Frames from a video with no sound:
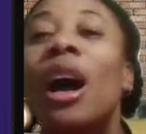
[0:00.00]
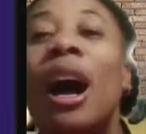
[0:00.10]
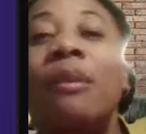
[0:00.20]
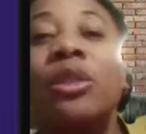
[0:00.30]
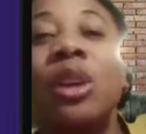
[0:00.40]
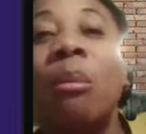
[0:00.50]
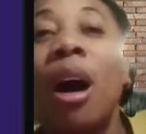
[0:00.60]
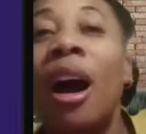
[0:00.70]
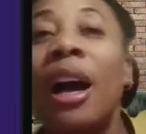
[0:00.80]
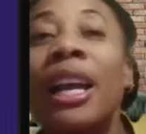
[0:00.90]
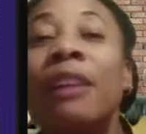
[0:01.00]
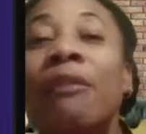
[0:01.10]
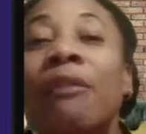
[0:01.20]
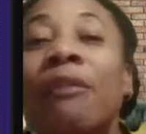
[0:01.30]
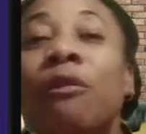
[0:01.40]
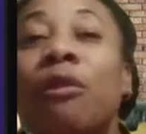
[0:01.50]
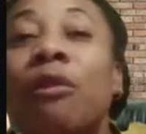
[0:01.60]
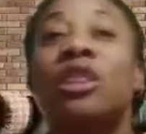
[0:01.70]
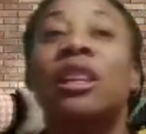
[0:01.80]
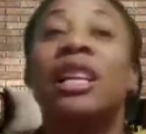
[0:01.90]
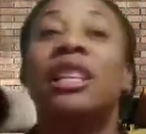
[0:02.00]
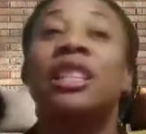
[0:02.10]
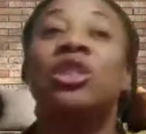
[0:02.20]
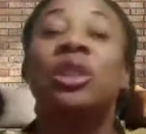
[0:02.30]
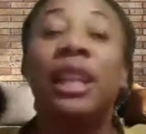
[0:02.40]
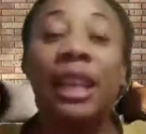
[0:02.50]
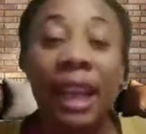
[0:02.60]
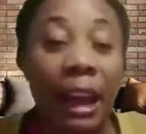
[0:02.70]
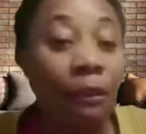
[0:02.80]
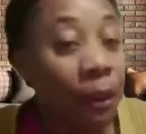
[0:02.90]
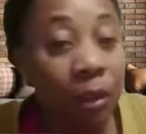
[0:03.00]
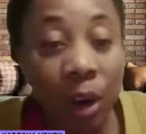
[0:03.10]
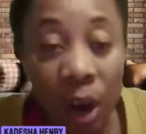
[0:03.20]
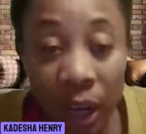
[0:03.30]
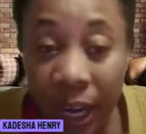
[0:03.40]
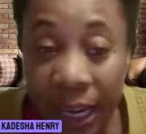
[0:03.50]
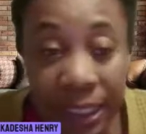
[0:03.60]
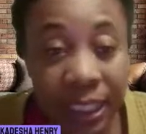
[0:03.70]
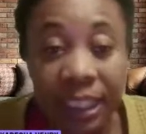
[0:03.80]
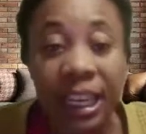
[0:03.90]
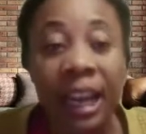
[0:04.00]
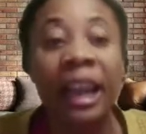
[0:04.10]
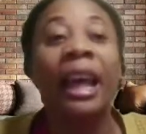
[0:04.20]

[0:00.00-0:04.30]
some are information that is to the life of the organization,